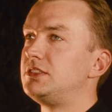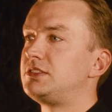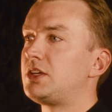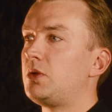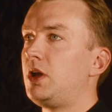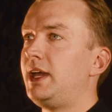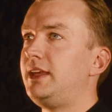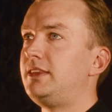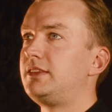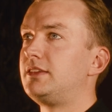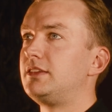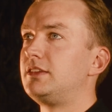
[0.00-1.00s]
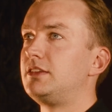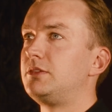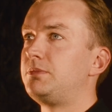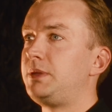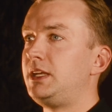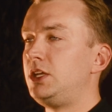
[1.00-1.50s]
So I'd
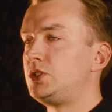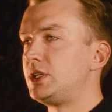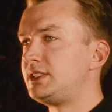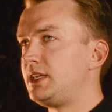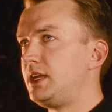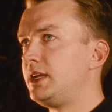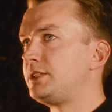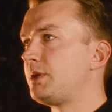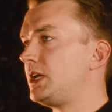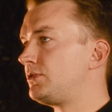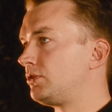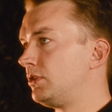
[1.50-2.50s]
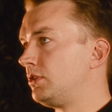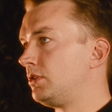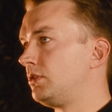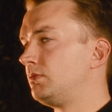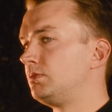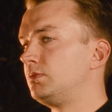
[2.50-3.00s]
been interested in the space
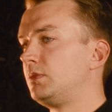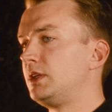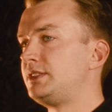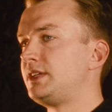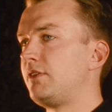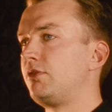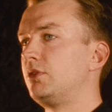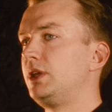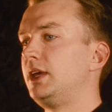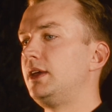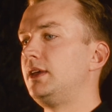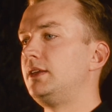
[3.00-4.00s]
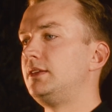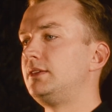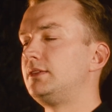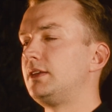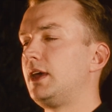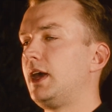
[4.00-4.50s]
for several years,